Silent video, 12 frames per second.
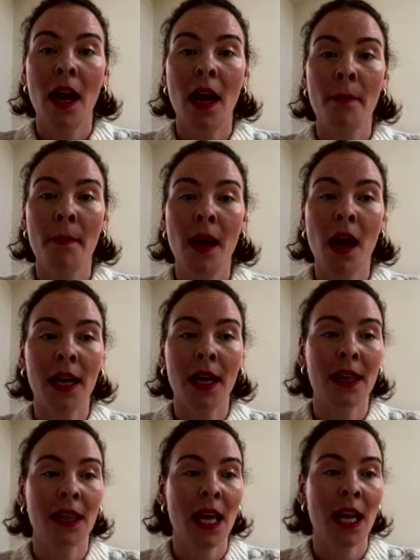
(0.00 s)
I
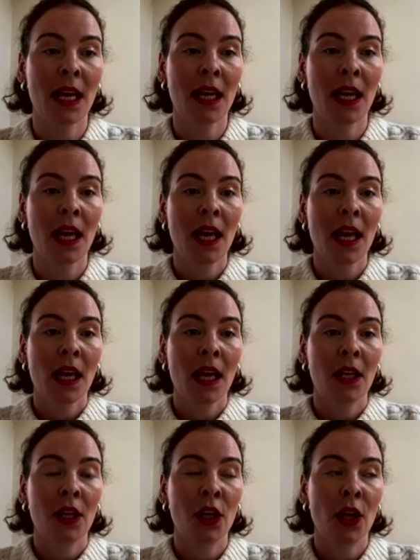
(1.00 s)
think,
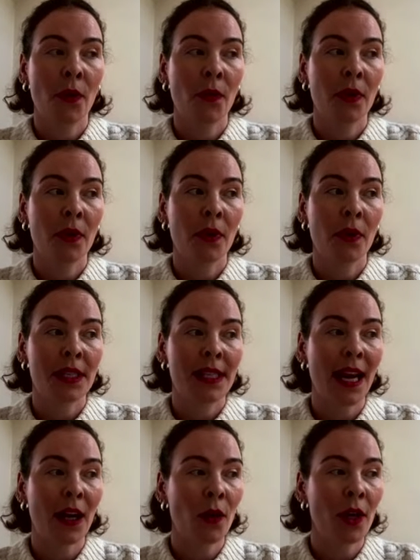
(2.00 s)
you know,
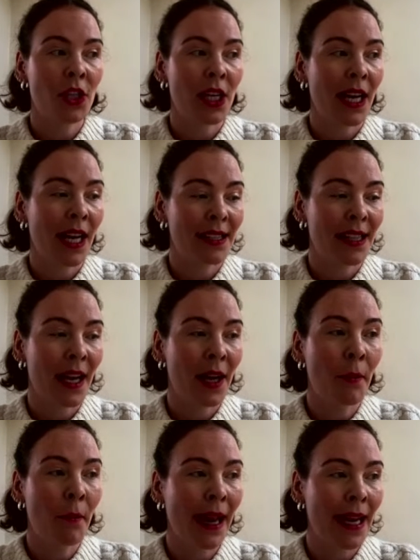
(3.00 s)
technology is an
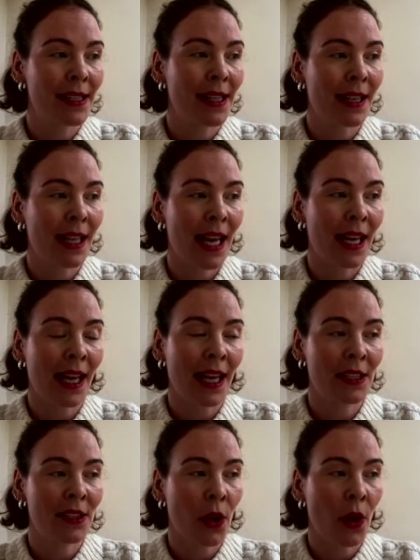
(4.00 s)
amazing thing that
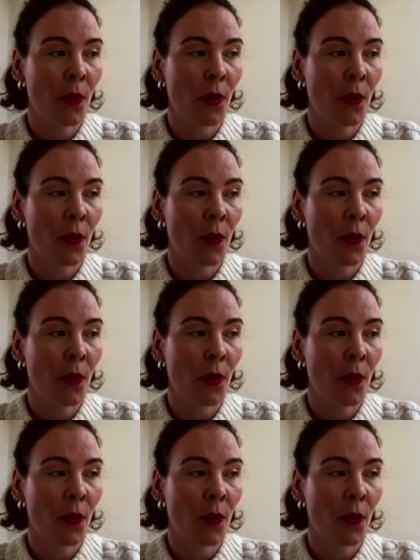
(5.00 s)
in